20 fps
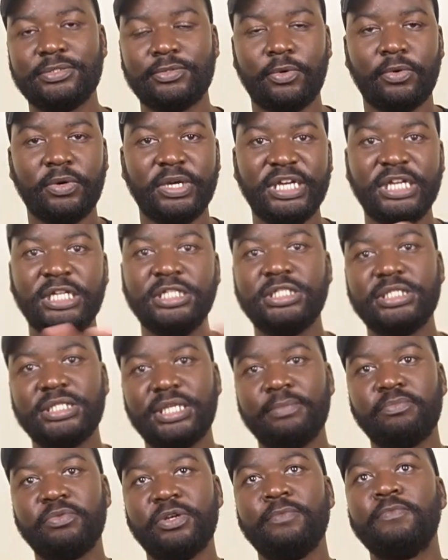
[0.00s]
so each
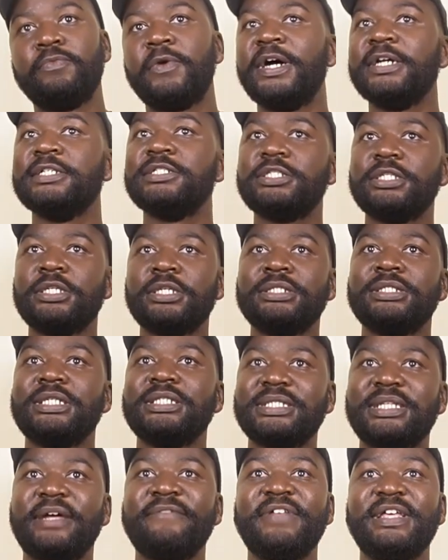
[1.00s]
separate branches
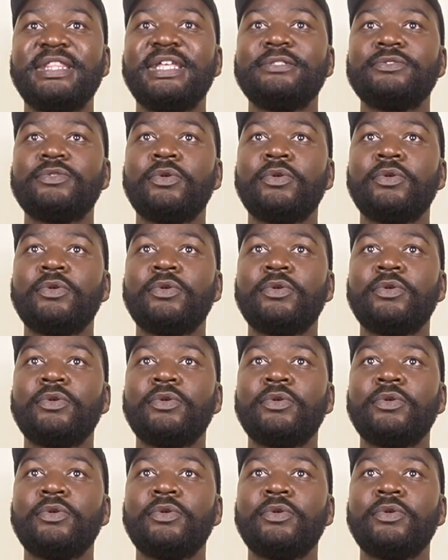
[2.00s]
and stuff like that.